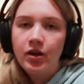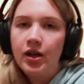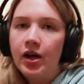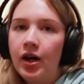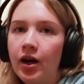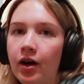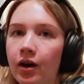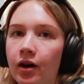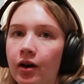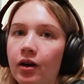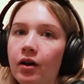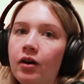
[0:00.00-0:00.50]

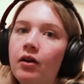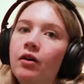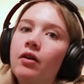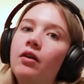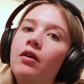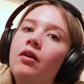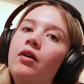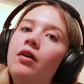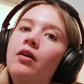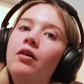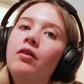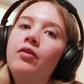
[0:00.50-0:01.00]
out
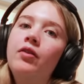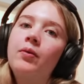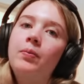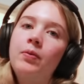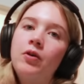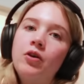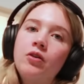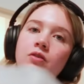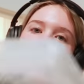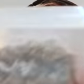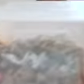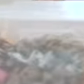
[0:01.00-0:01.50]
the
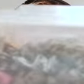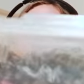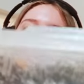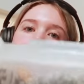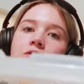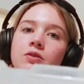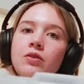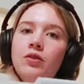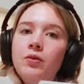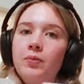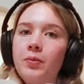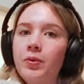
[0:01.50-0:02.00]
box that
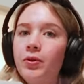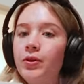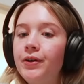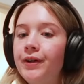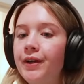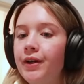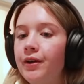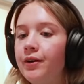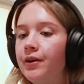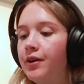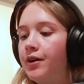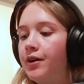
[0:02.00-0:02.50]
goes on the board.